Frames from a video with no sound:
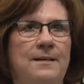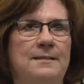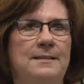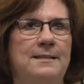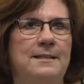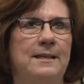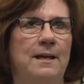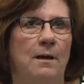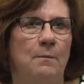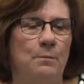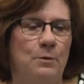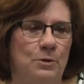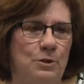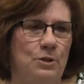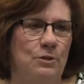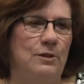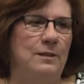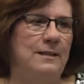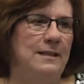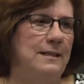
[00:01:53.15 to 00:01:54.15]
us the
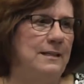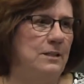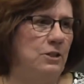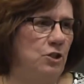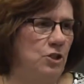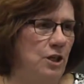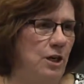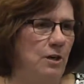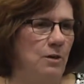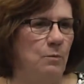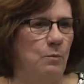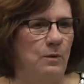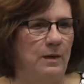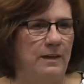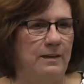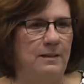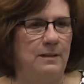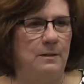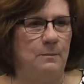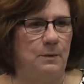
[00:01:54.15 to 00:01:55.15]
opportunity to share
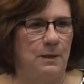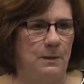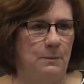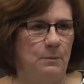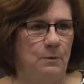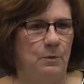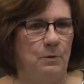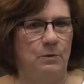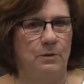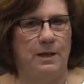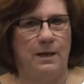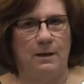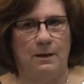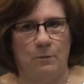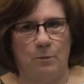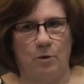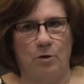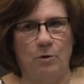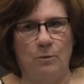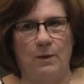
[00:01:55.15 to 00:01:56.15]
with the people
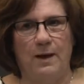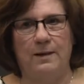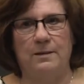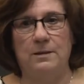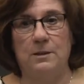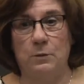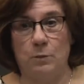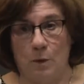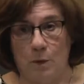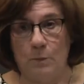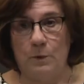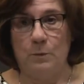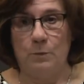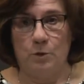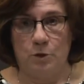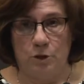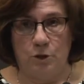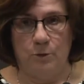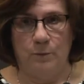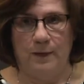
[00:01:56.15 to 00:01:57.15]
that were around us what we
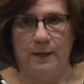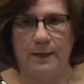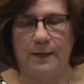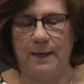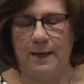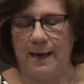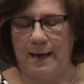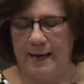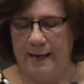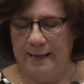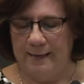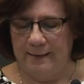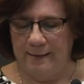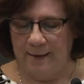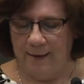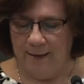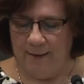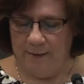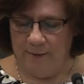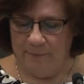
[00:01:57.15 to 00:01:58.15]
were doing
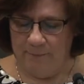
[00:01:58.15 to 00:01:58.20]
and